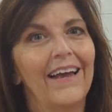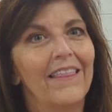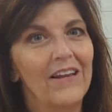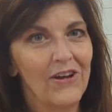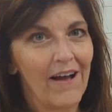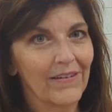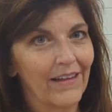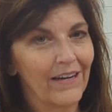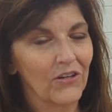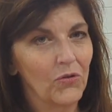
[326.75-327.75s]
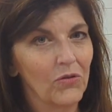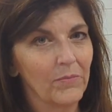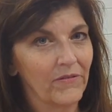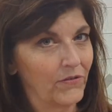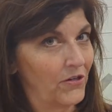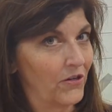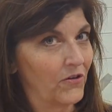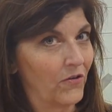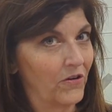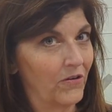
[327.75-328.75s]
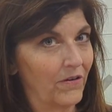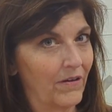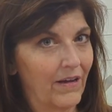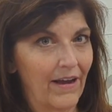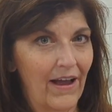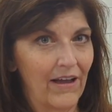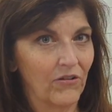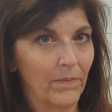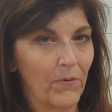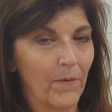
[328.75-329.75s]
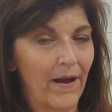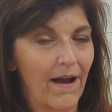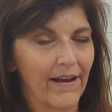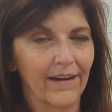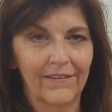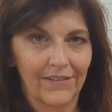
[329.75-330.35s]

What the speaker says: then you have to let it cool before you can add your probiotic.